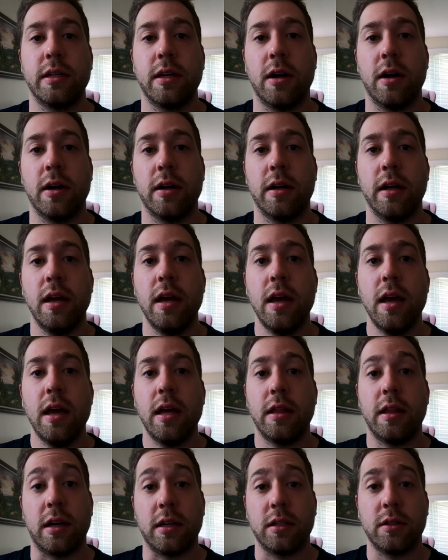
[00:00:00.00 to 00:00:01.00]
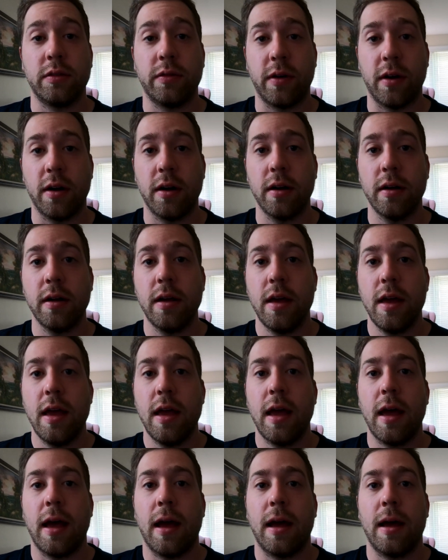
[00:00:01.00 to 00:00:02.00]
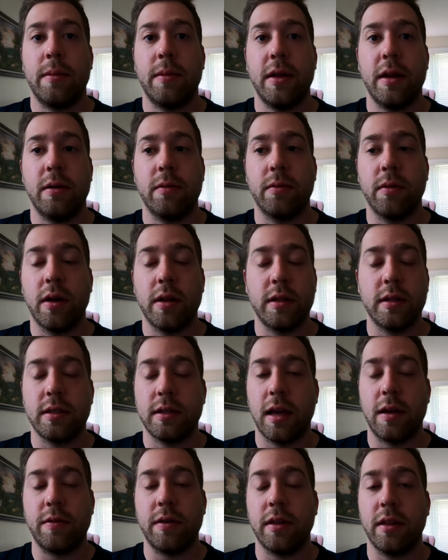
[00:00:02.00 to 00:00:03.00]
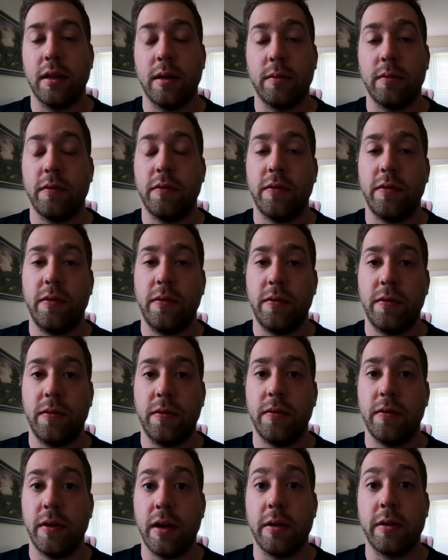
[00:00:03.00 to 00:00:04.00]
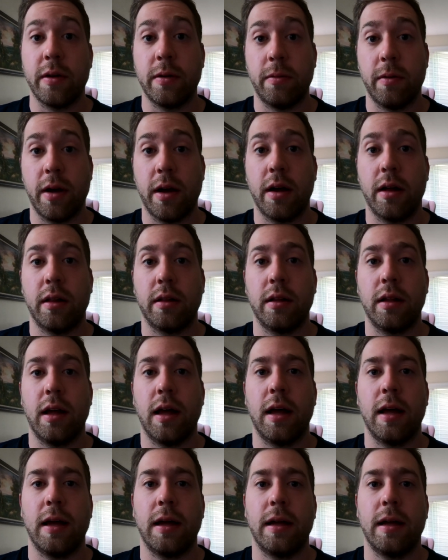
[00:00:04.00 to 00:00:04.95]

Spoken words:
card thus far, and it runs everything very well.